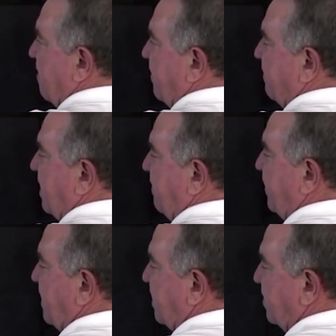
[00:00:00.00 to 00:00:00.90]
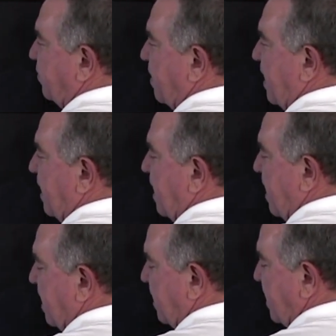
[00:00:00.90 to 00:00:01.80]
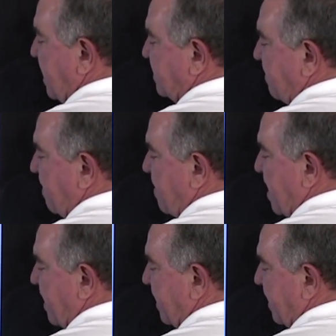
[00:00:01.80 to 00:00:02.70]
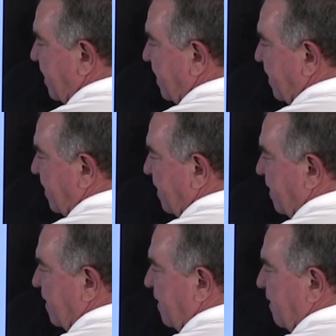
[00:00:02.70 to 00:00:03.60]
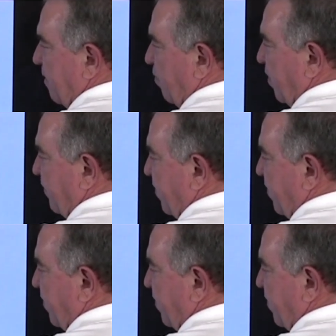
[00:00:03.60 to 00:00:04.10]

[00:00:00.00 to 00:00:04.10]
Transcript: 15 feet this way, needs to be bonded. Roof